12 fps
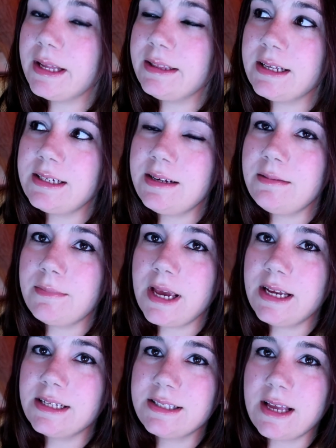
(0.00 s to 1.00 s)
like they didn't
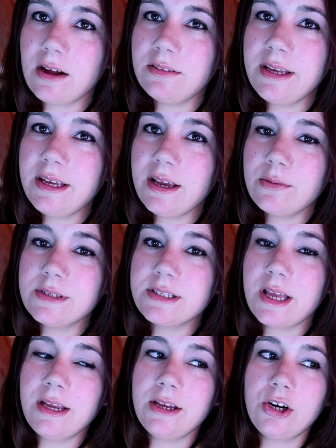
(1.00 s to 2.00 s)
make it sound like it was
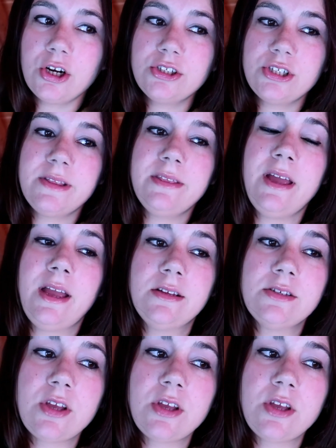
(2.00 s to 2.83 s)
like an urgent thing,